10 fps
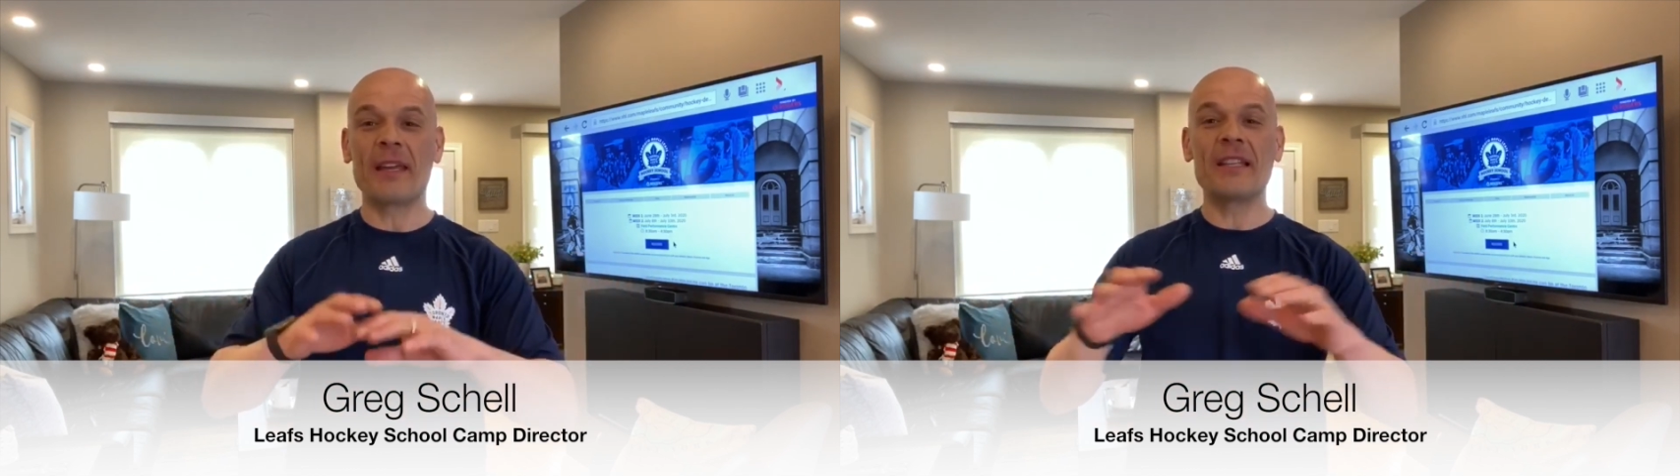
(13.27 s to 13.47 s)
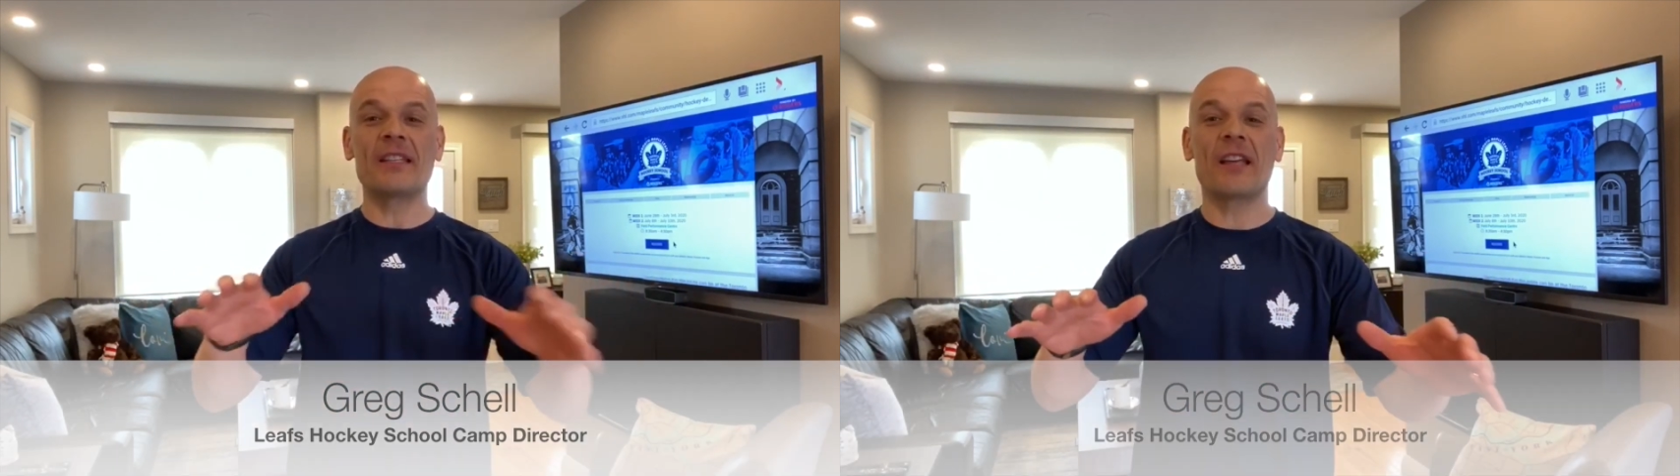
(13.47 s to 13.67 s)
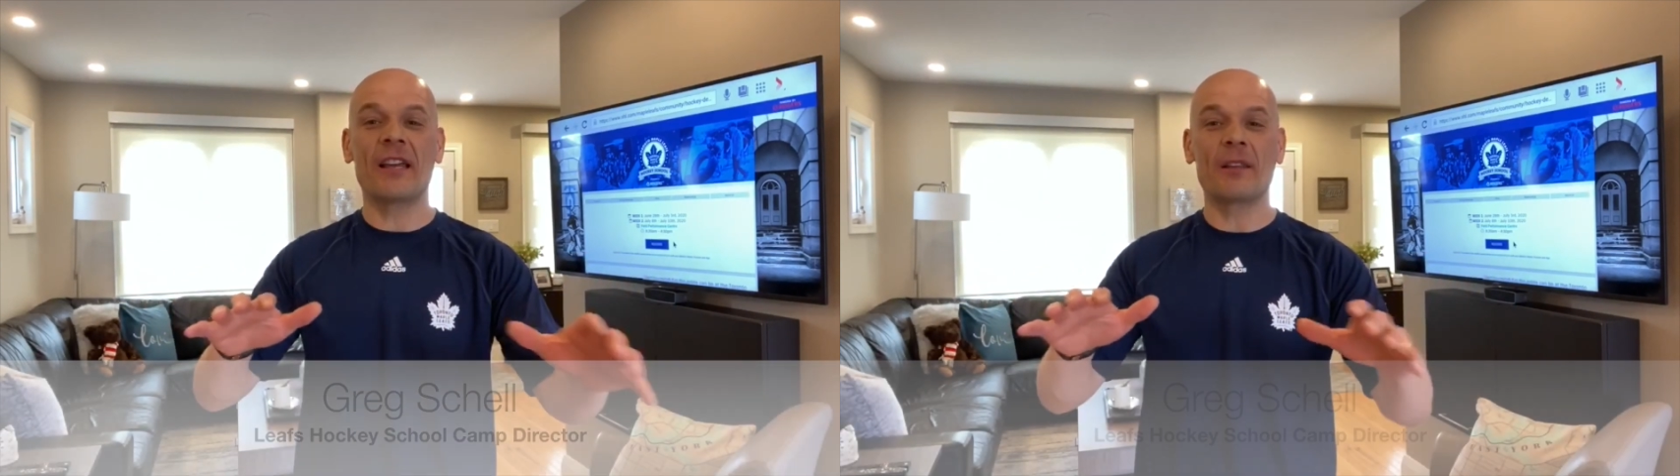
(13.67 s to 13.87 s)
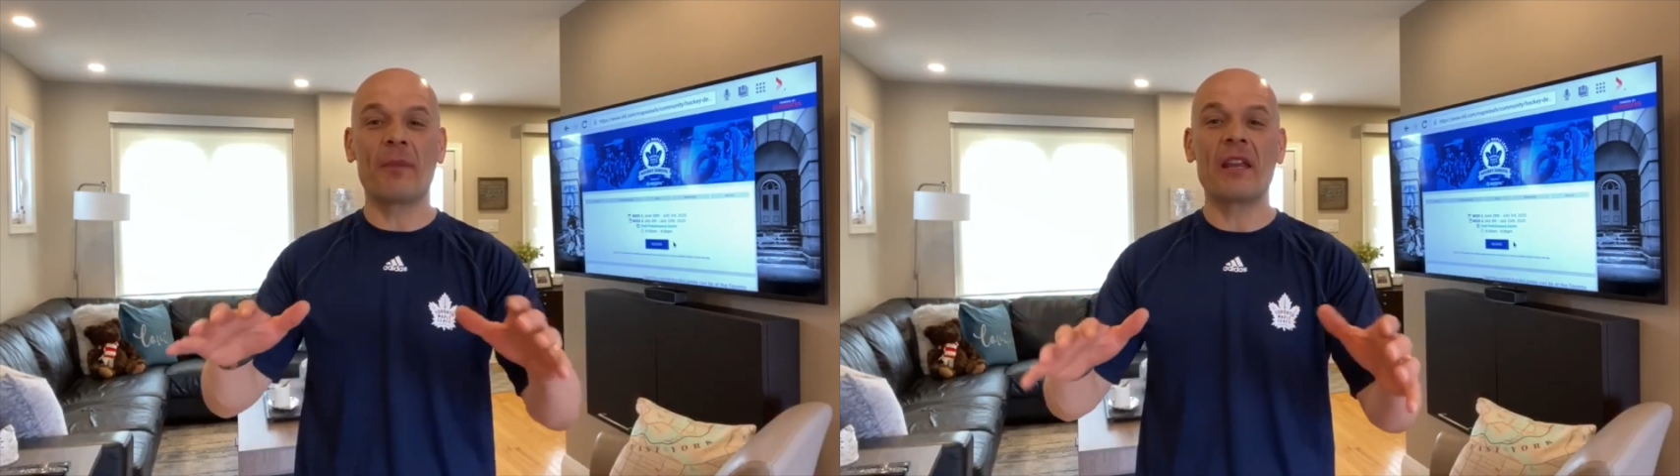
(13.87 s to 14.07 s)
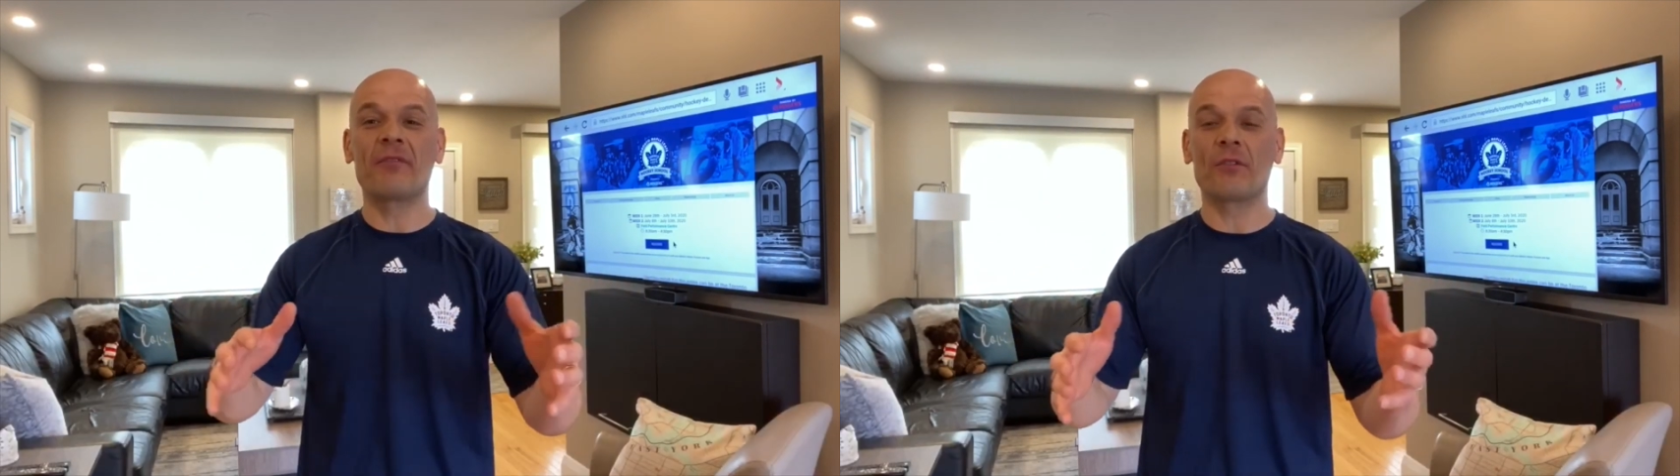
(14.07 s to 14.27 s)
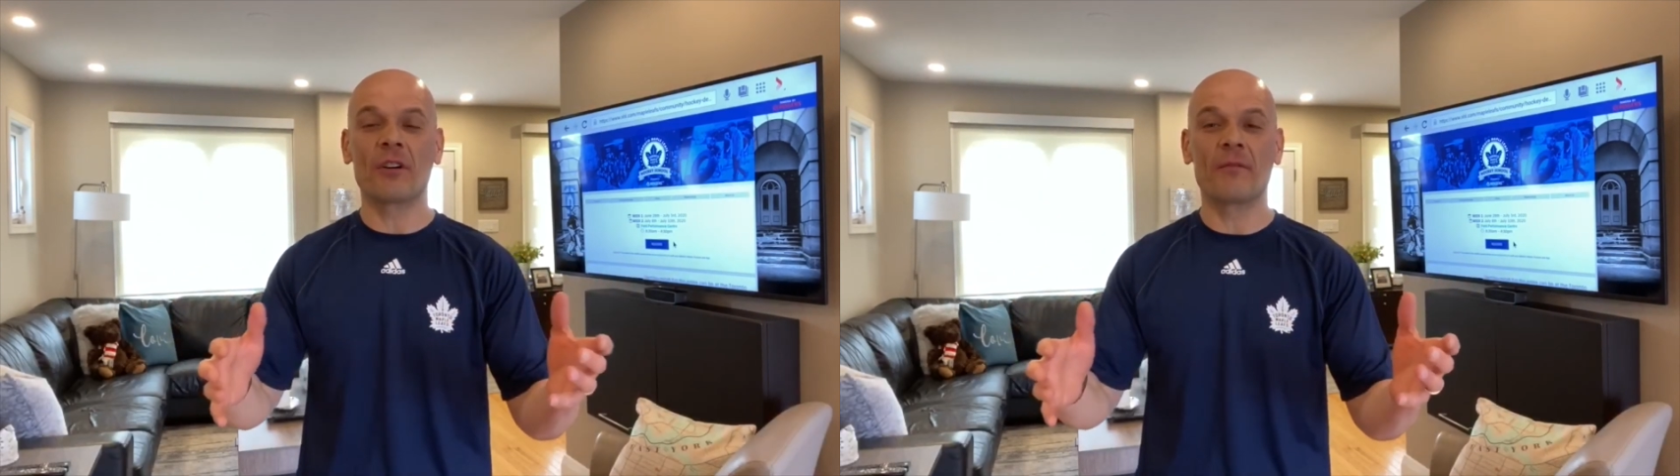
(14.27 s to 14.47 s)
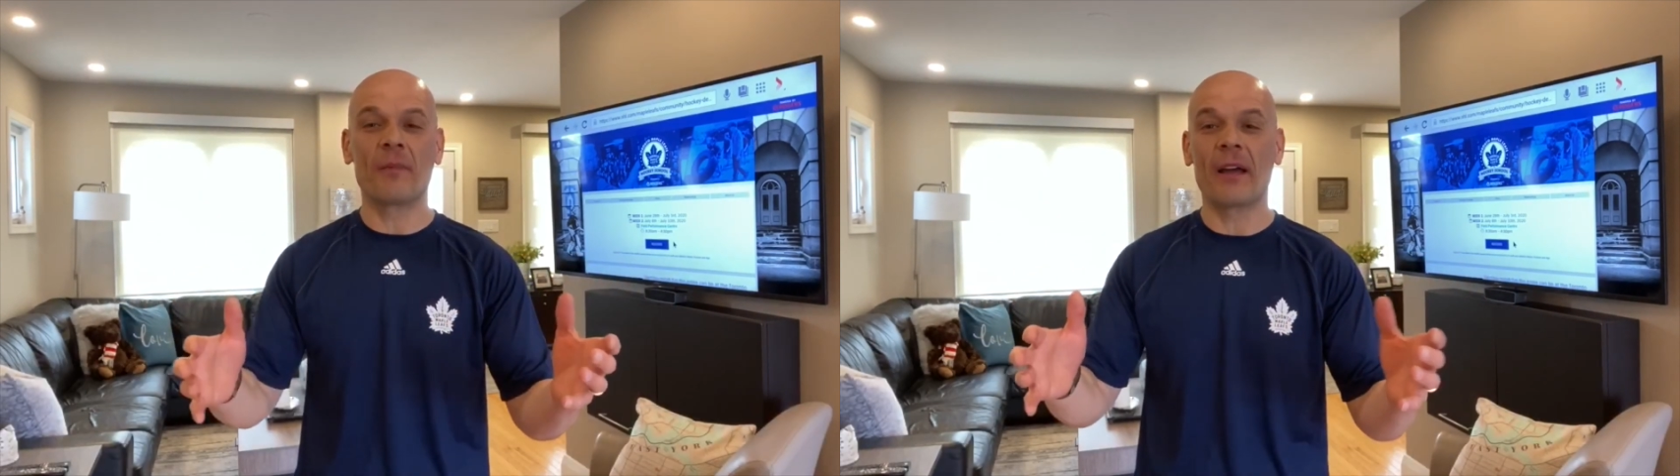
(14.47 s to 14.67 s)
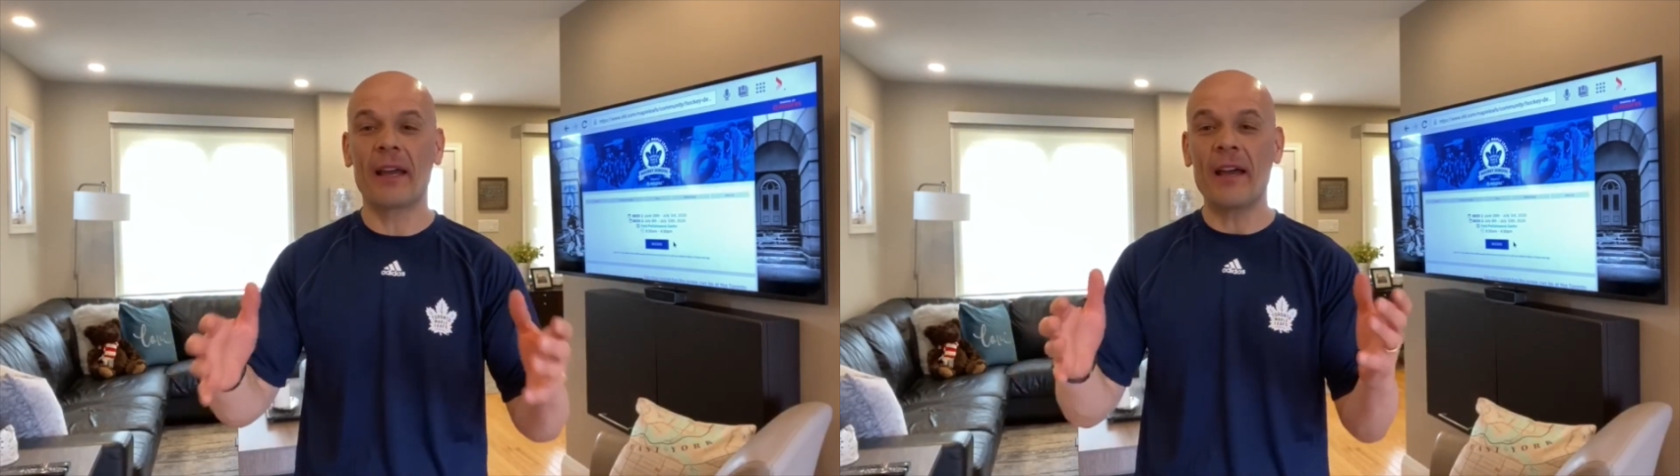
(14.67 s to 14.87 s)
inside the main floor of
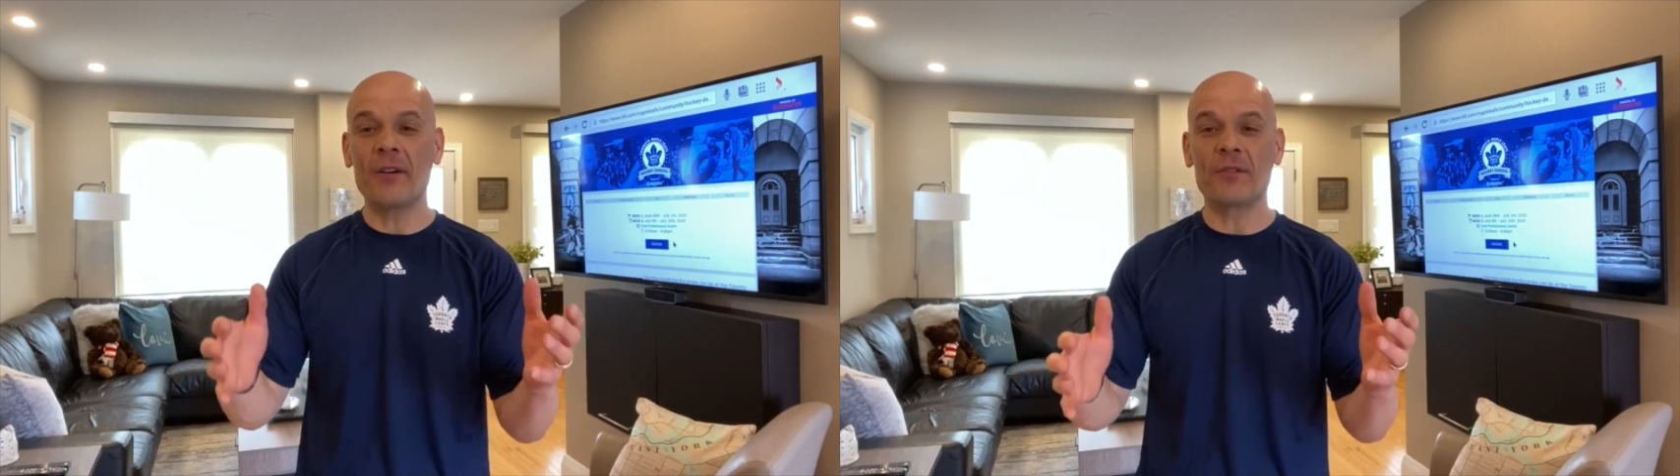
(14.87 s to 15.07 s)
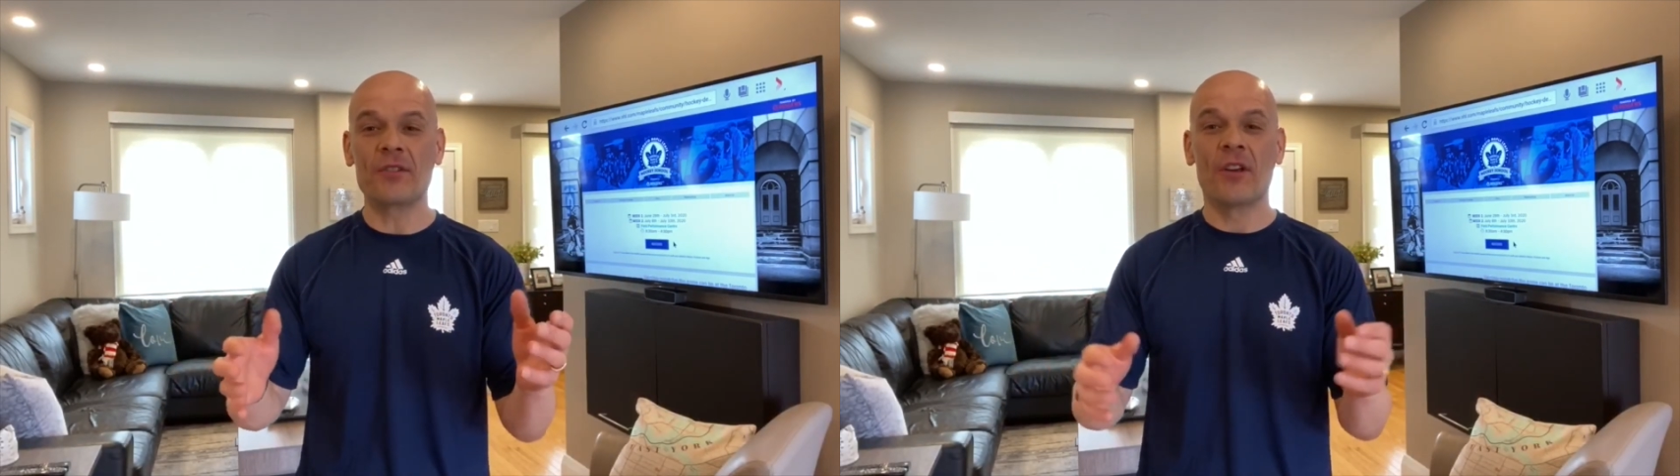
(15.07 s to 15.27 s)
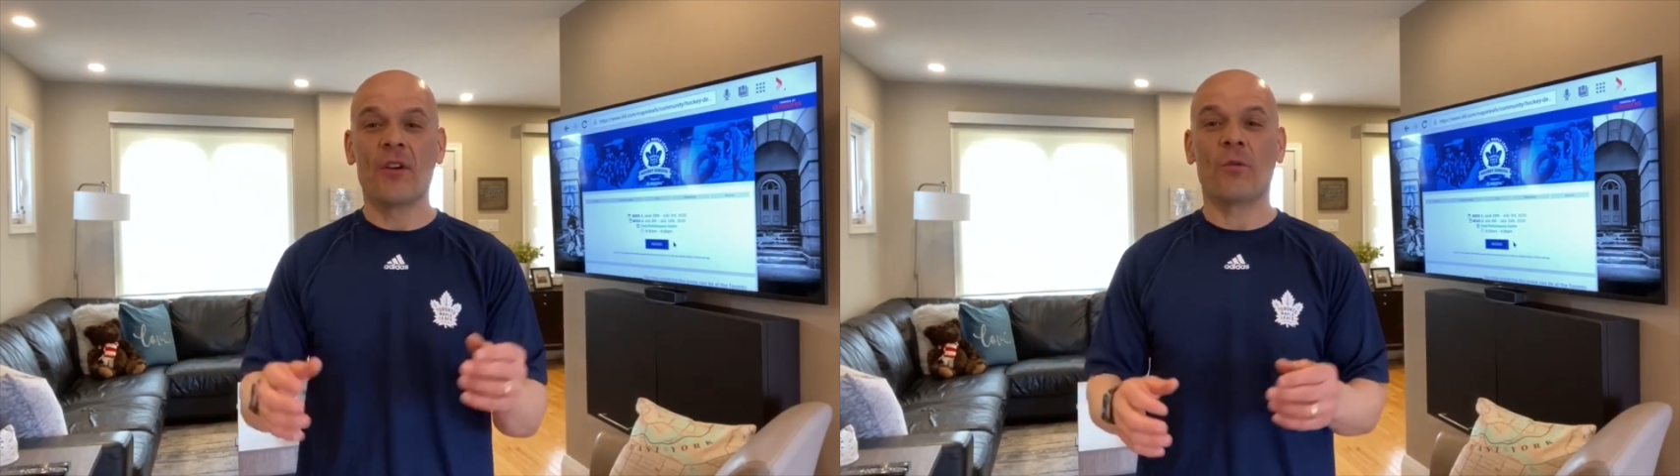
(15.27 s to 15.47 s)
my house,